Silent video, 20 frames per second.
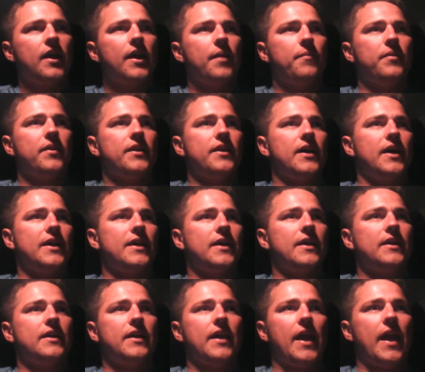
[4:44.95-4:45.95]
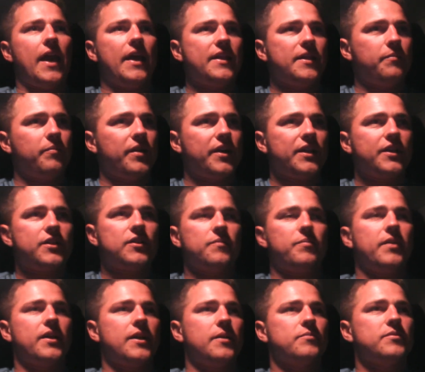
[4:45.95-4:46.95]
I mean, uh, anybody could
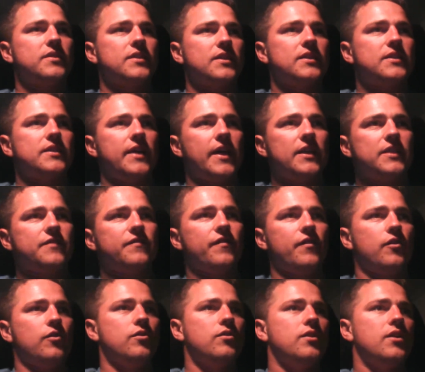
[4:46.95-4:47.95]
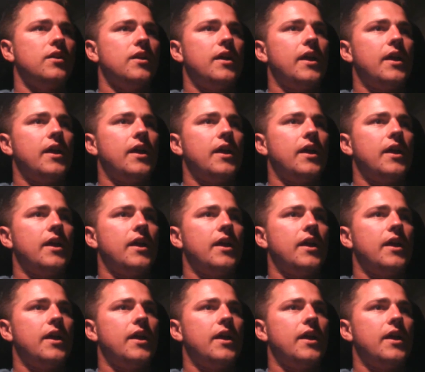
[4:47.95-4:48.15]
become successful